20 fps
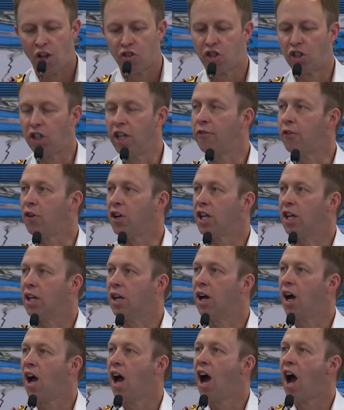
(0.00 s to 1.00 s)
Delivery,
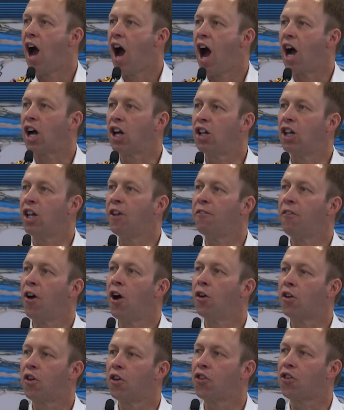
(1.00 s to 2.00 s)
a clear
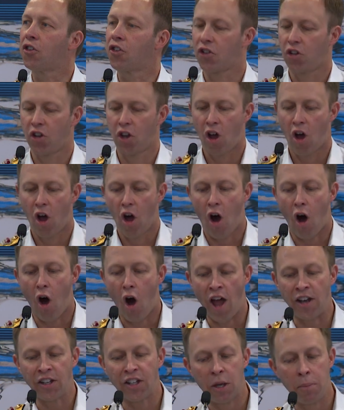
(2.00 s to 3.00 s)
focus
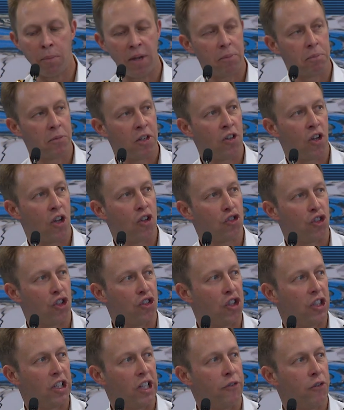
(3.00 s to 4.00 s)
and commitment to
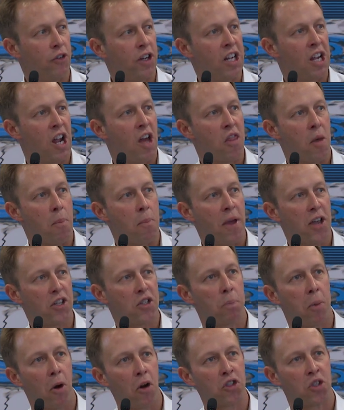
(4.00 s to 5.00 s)
delivering the
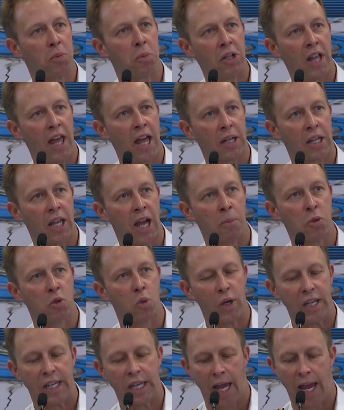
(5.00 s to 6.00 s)
best possible outcomes
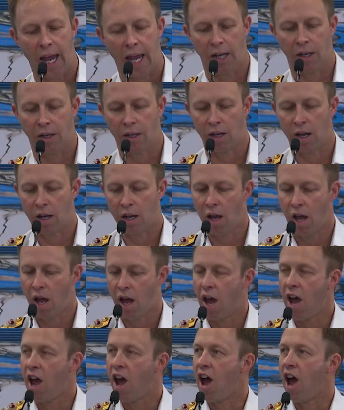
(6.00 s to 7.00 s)
we can.
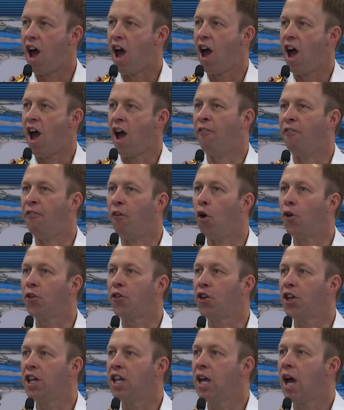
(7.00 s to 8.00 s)
And
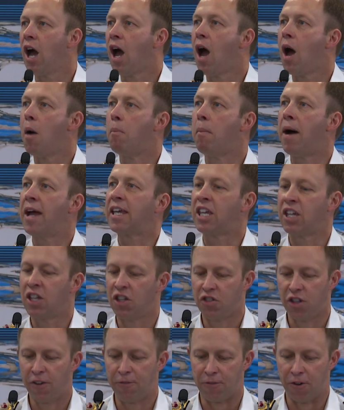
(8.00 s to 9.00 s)
fourthly, making a
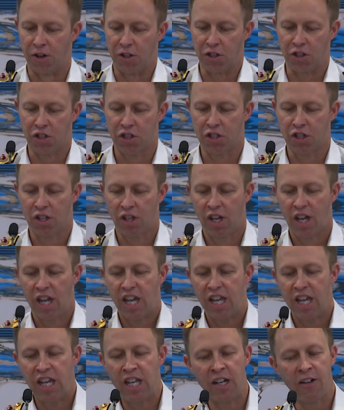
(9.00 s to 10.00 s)
difference,
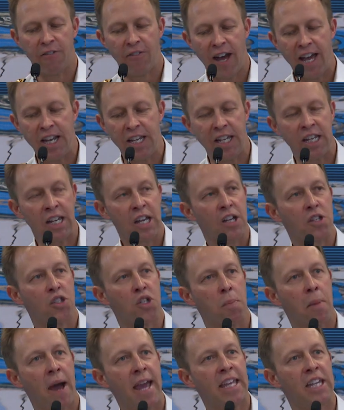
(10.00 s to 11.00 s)
innovating
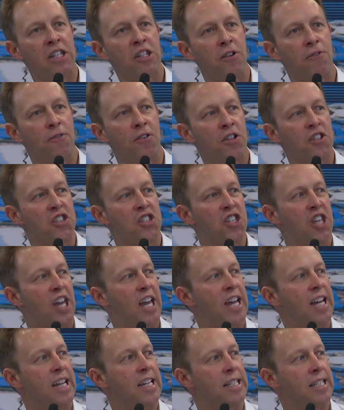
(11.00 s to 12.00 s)
to make a difference
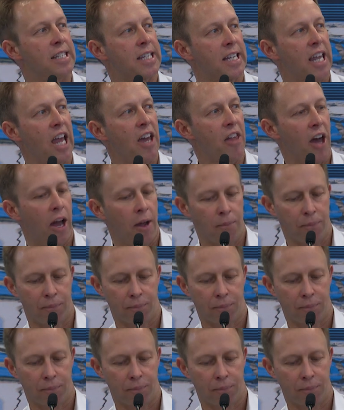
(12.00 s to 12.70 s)
together.